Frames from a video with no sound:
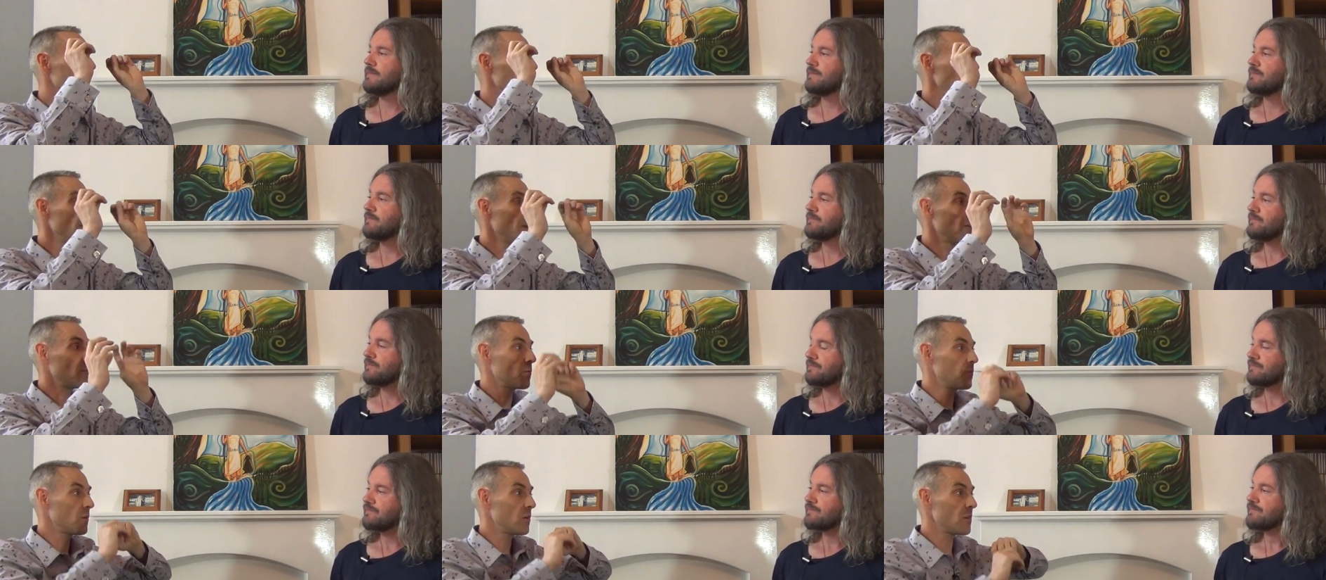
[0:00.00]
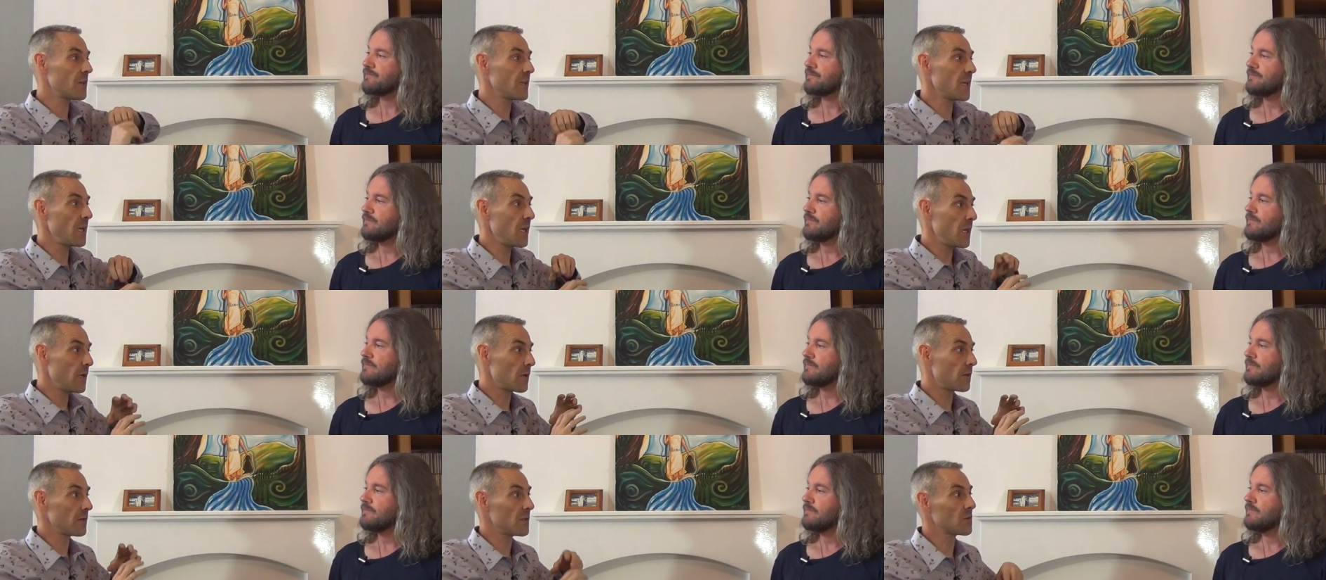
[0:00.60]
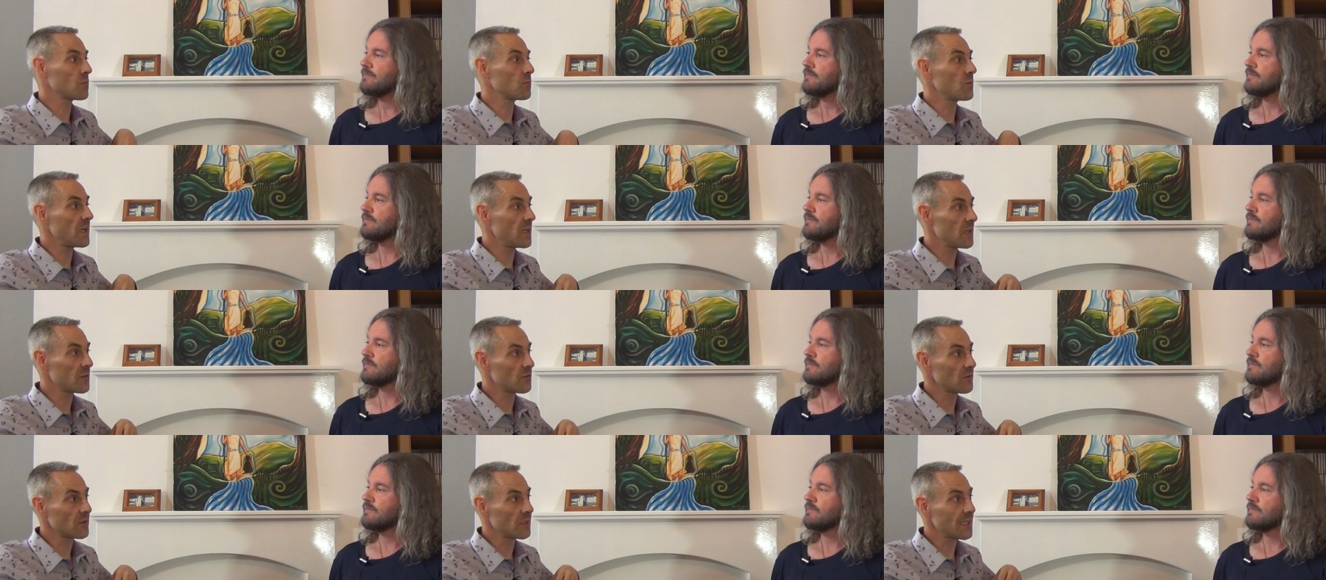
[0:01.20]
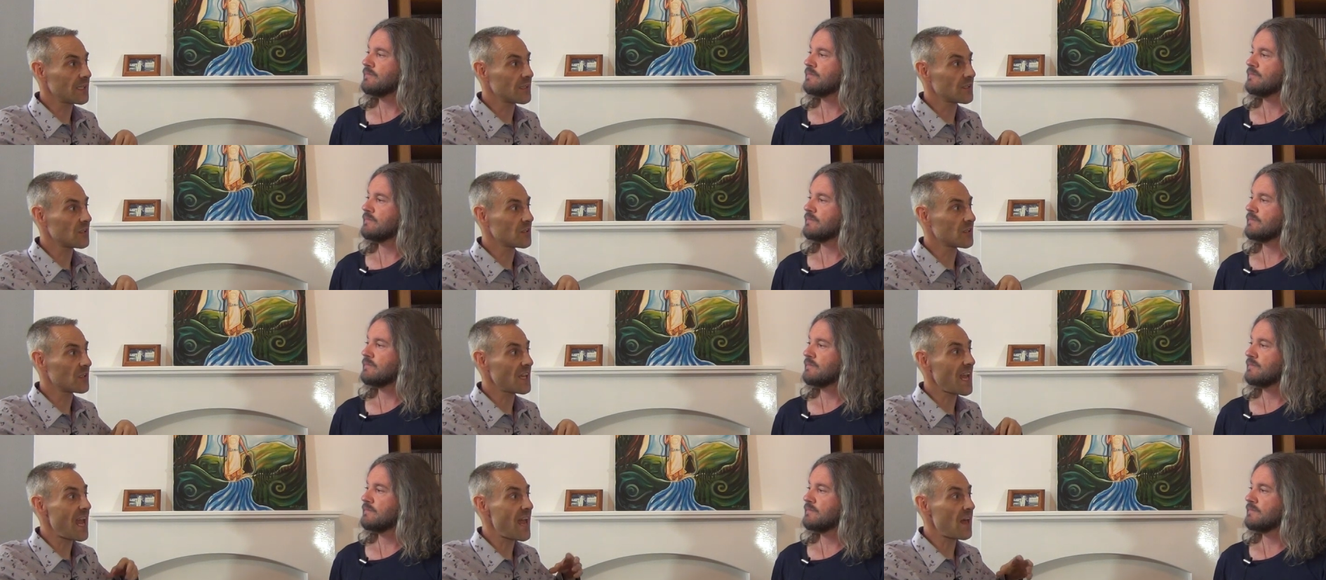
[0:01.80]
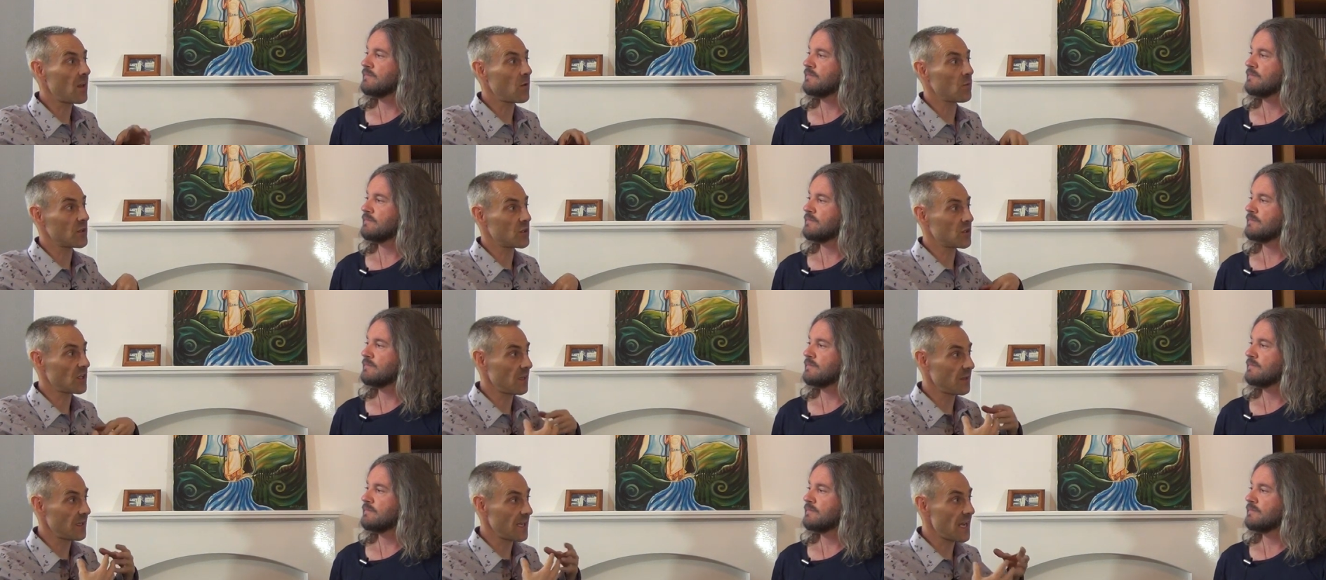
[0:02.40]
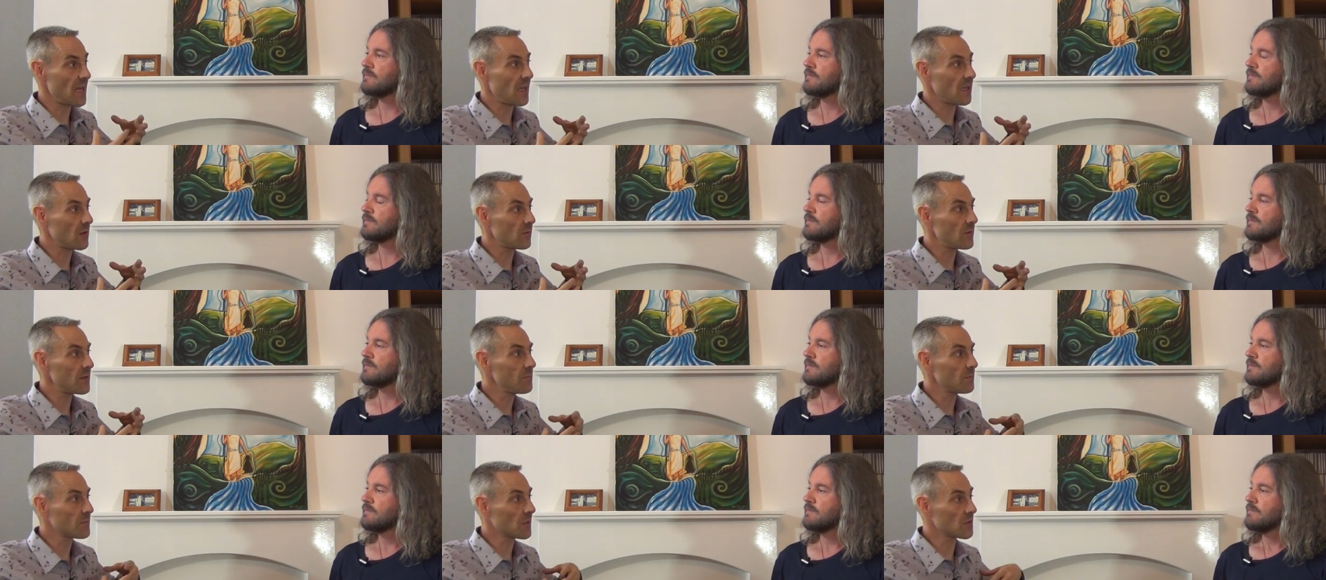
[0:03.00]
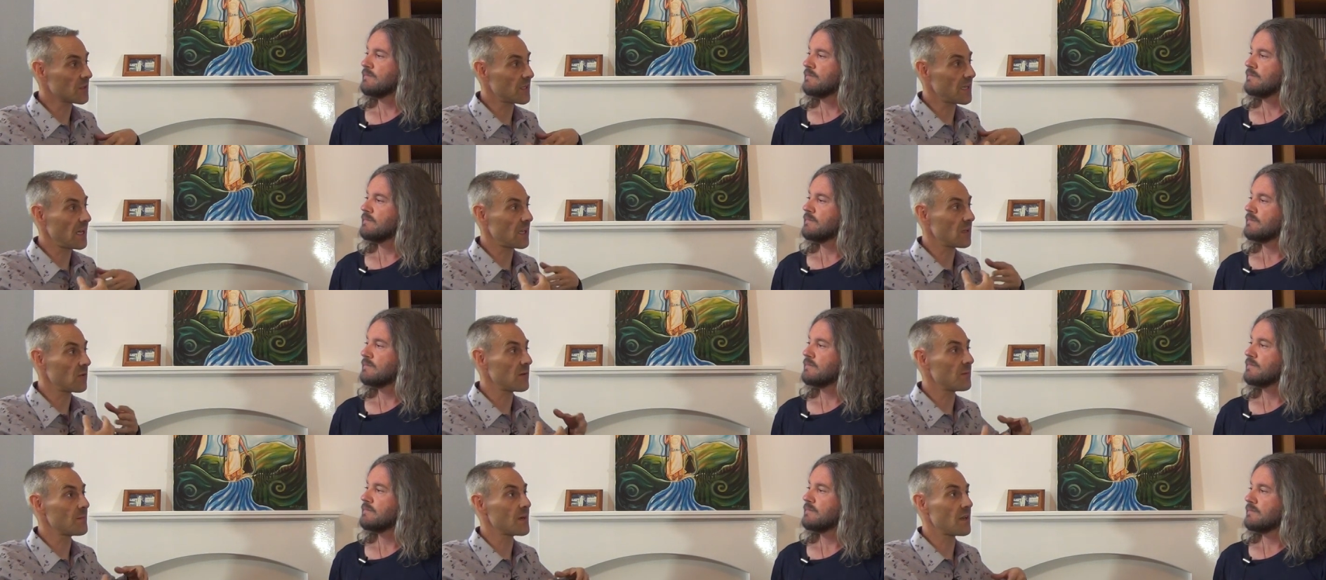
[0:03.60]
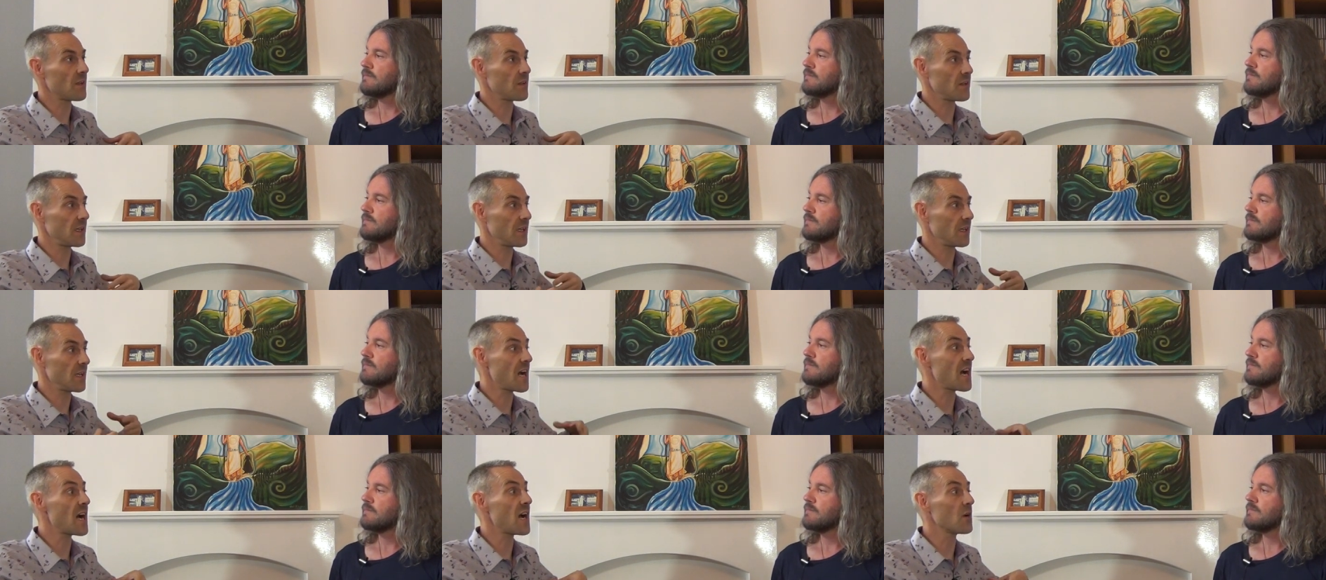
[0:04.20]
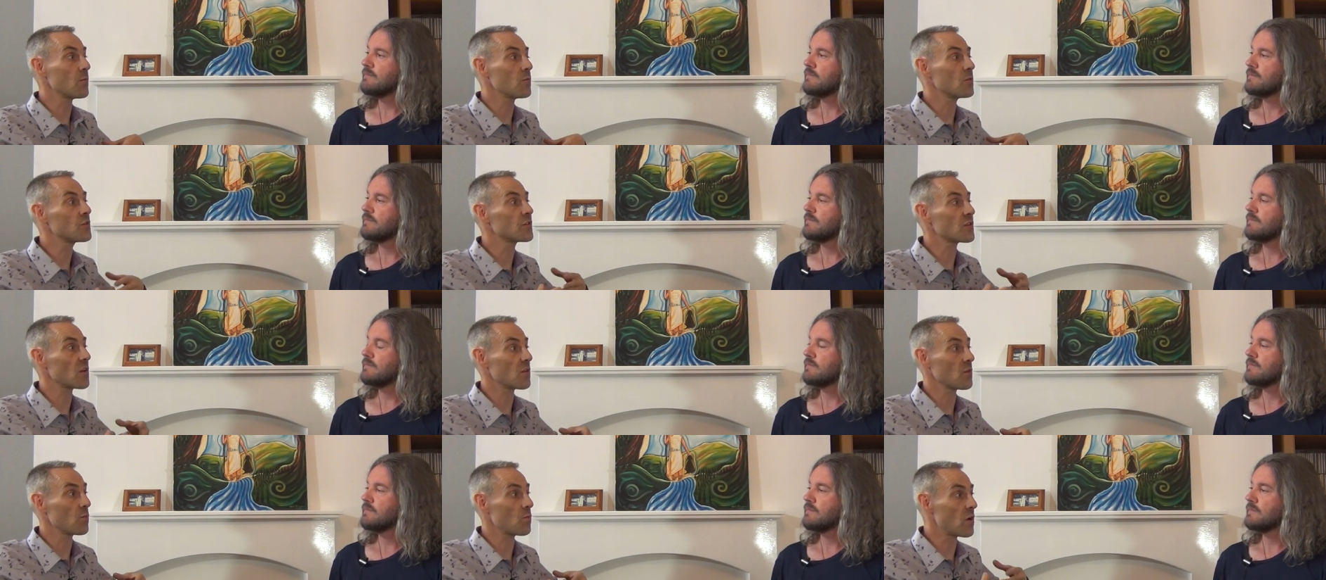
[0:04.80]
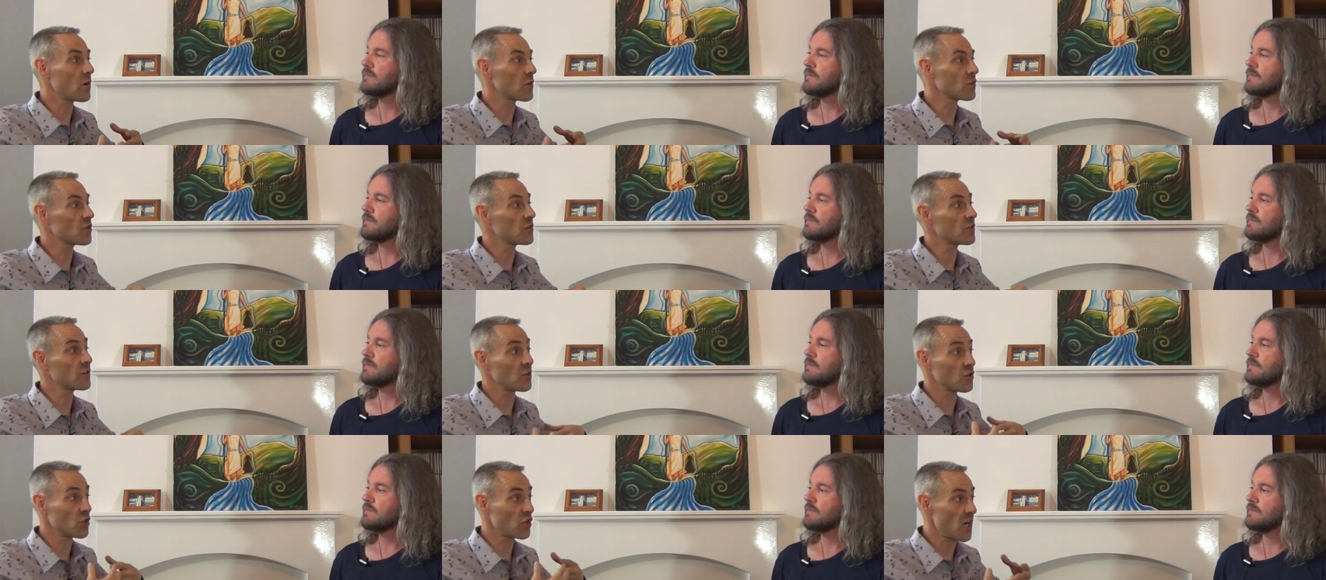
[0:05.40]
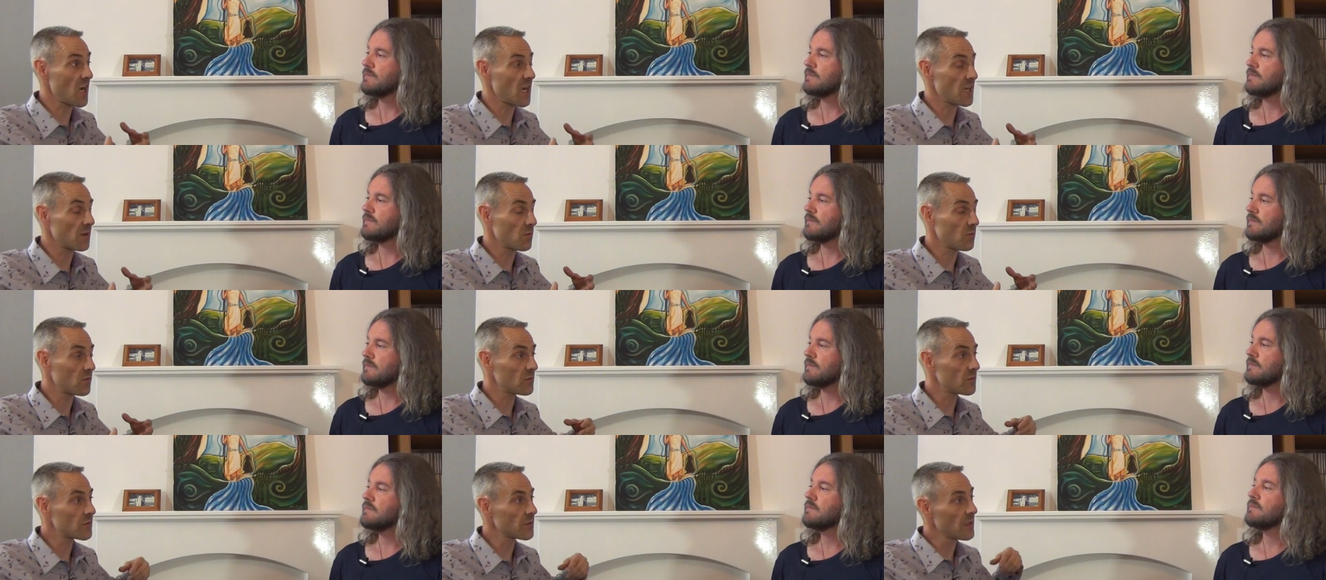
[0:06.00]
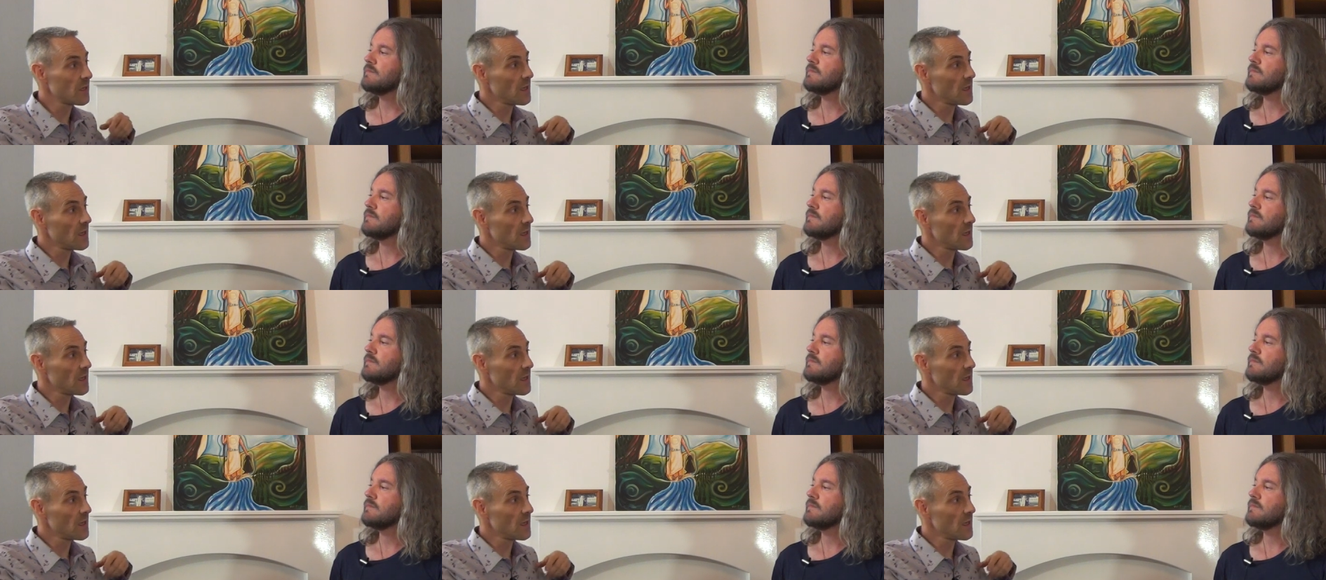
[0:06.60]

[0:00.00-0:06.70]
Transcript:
Speaker 1: Now the word ear is, is related to El, which are the Elohim, because the Elohim are the high ones or the watchers, the shining ones.